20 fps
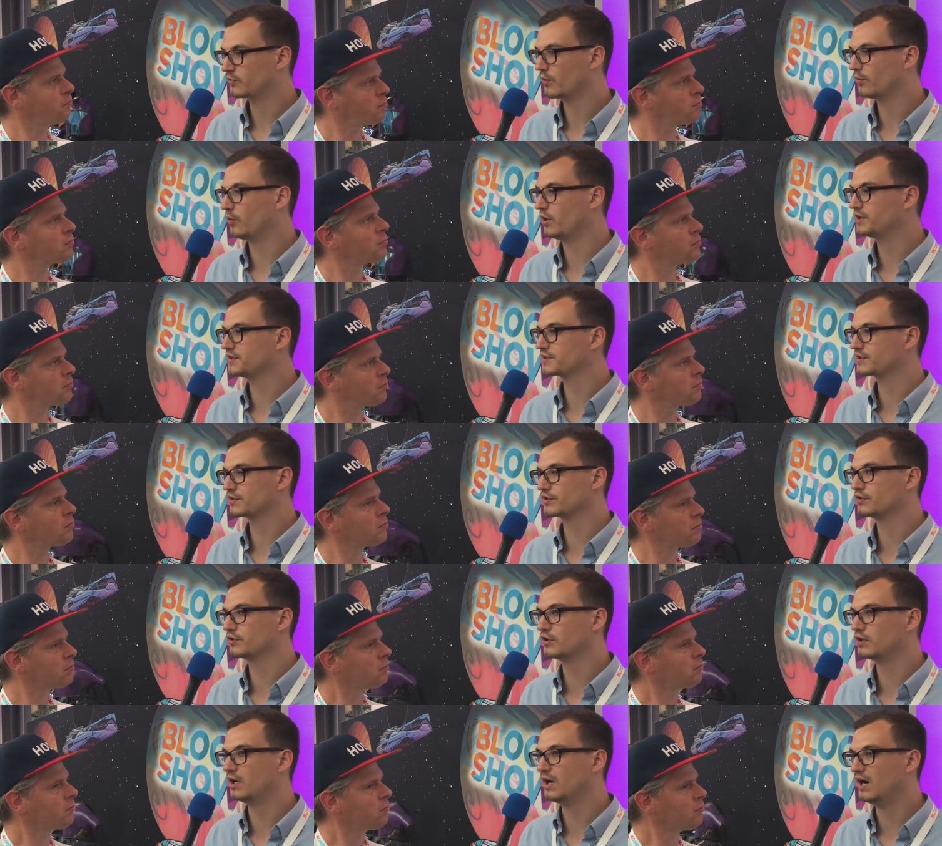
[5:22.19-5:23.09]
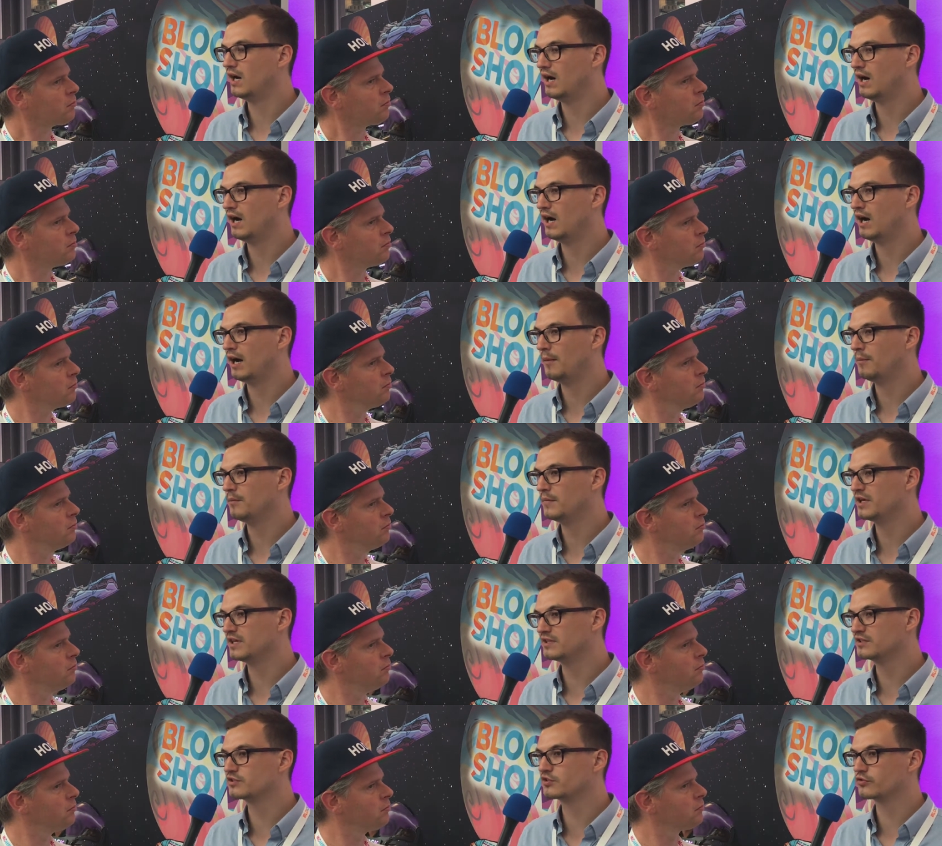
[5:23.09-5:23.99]
Speaker 1: We want to um,
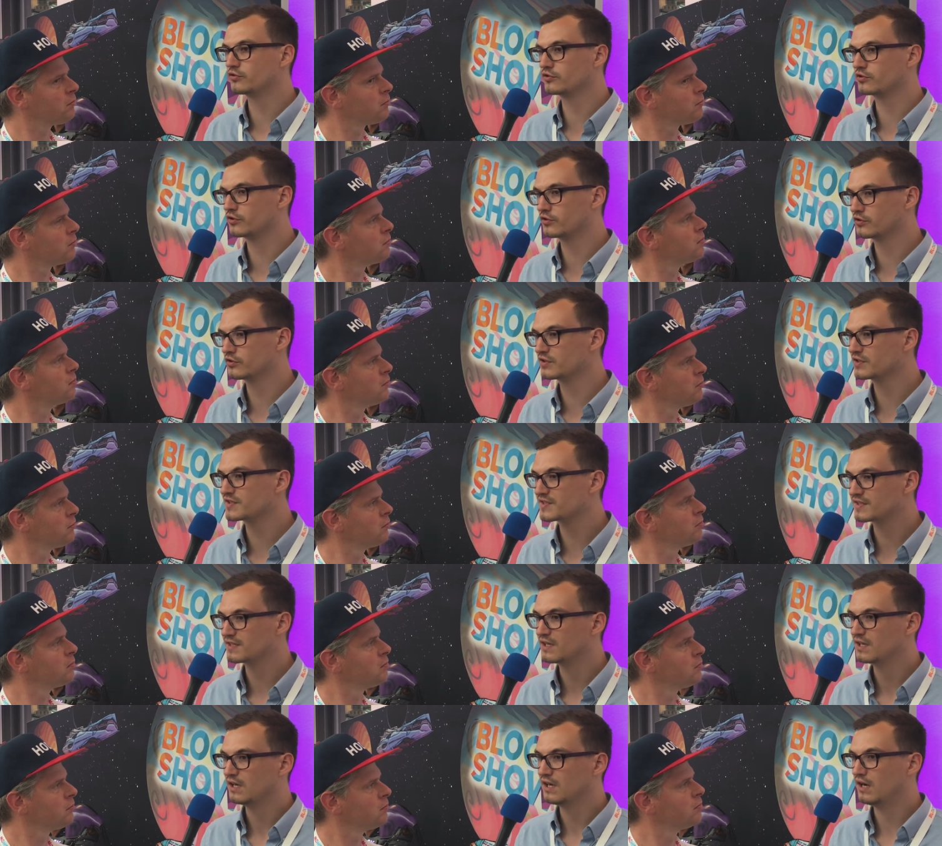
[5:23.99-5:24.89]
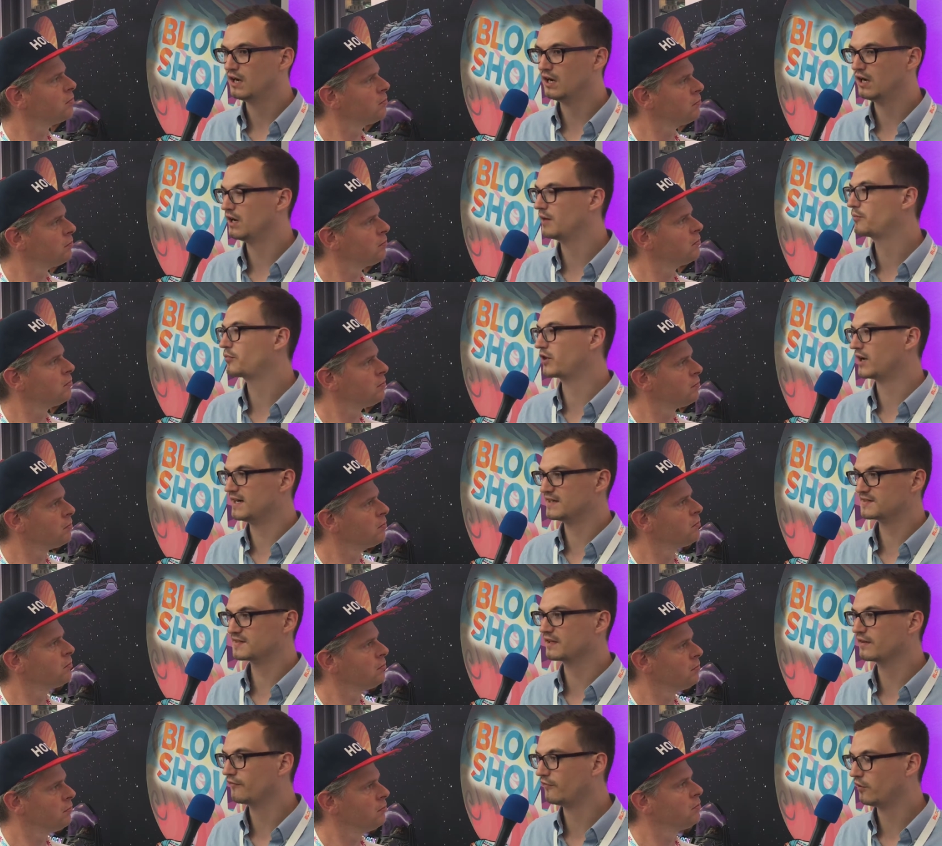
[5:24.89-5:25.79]
introduce a
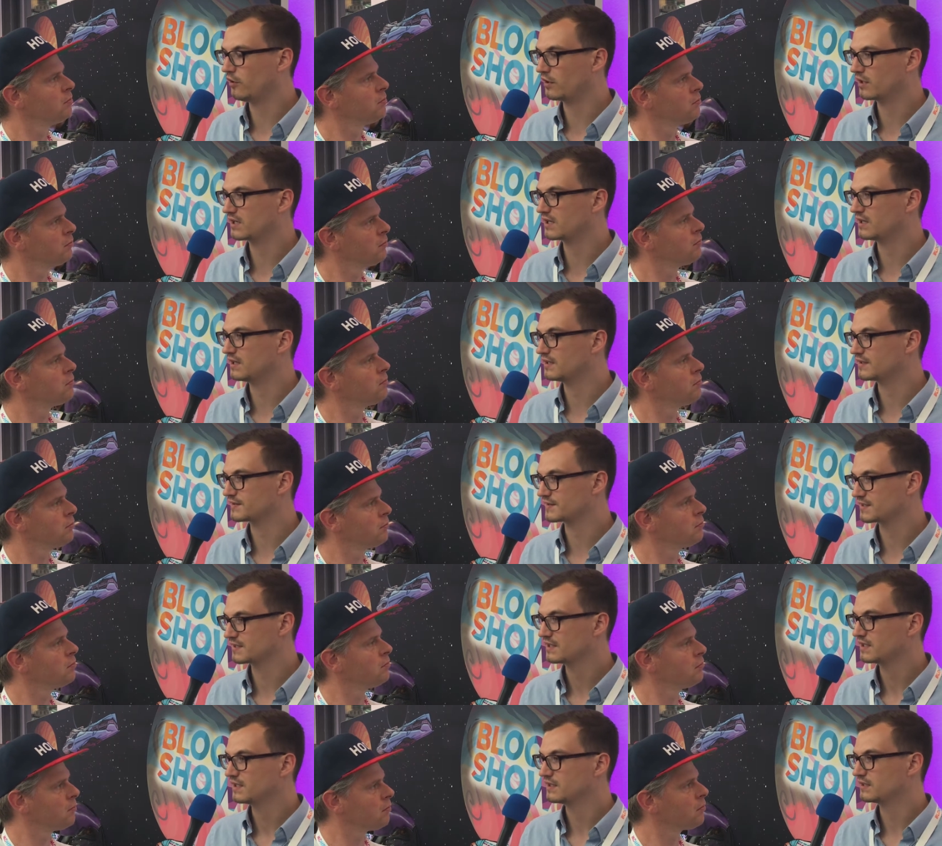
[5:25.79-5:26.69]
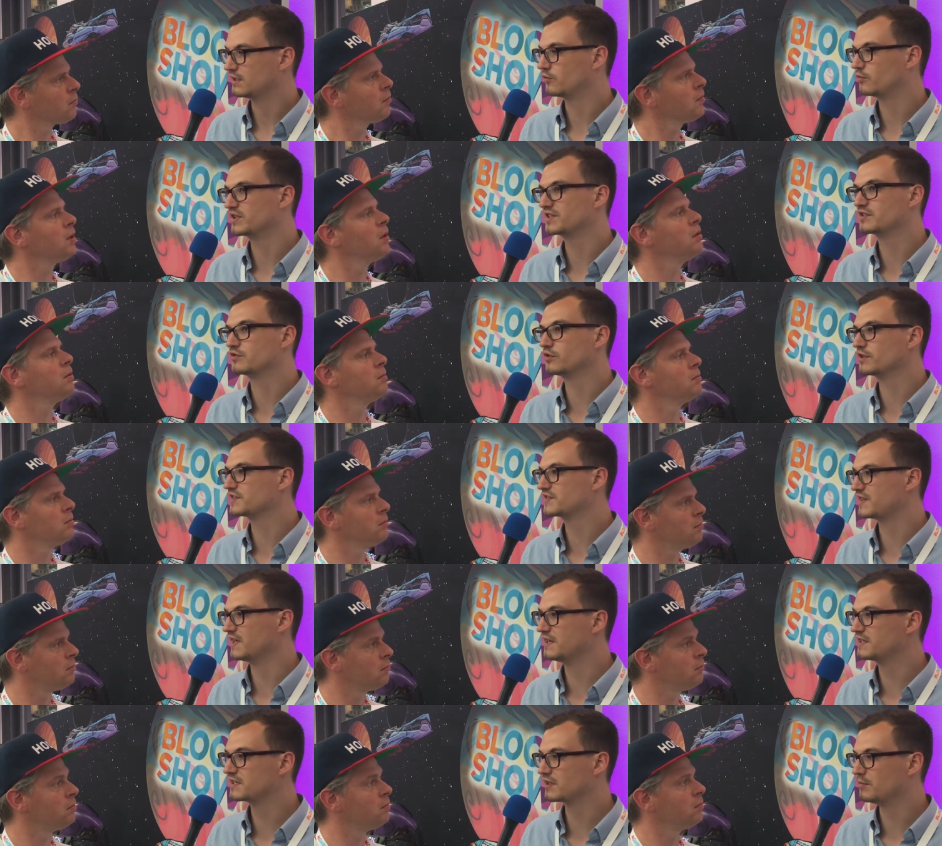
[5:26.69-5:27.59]
pricing forecast, that we do a
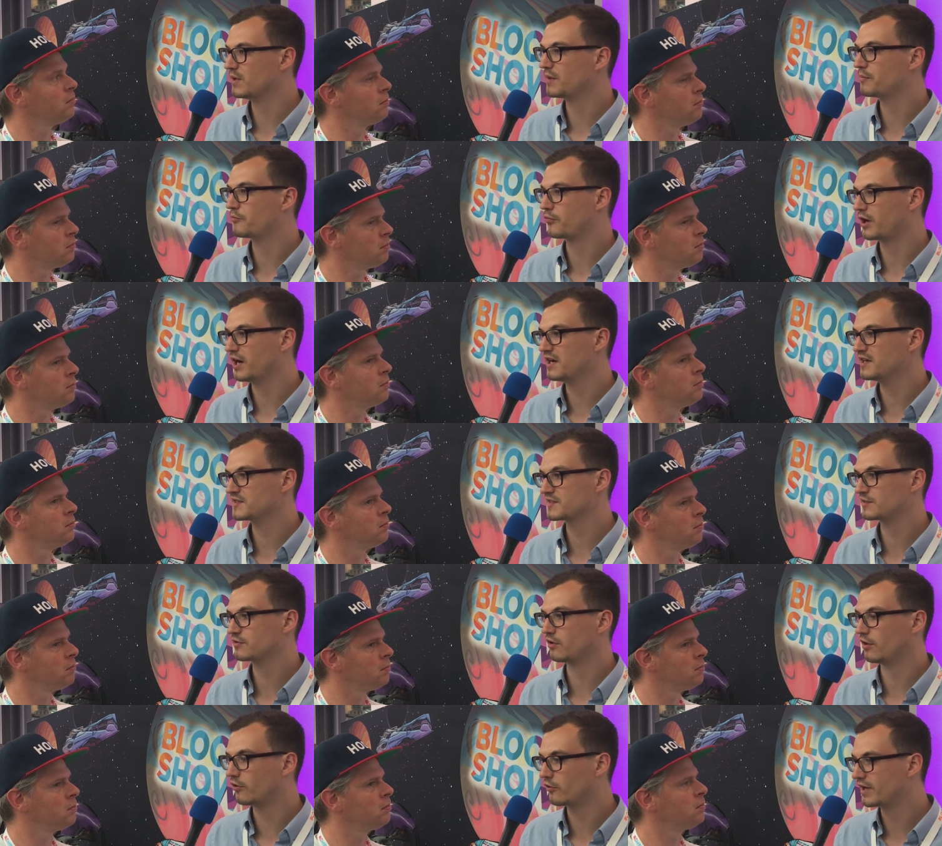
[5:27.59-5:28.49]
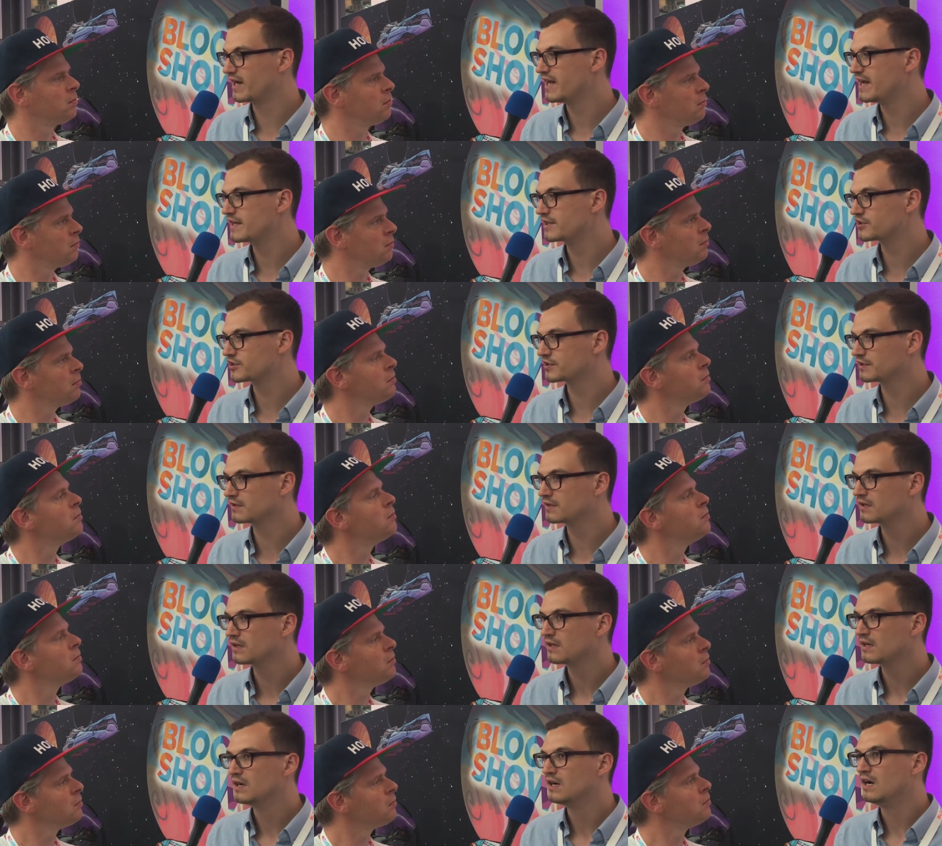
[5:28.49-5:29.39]
sentiment price correlation.
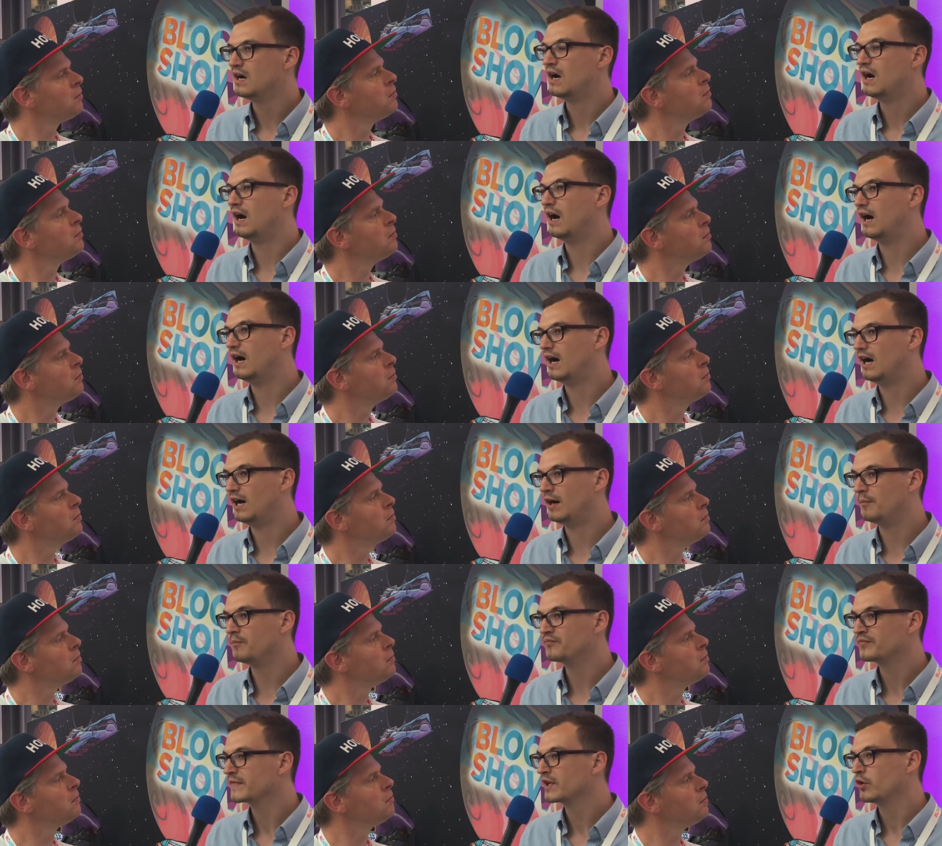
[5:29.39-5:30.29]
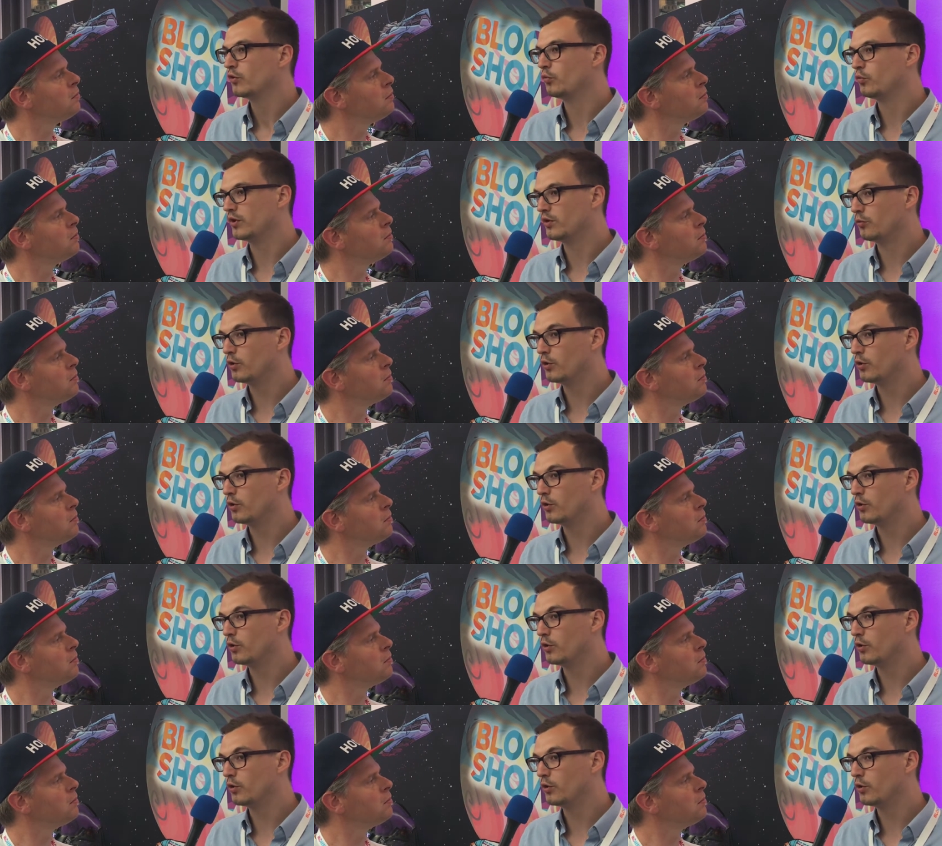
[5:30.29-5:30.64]
Um, we're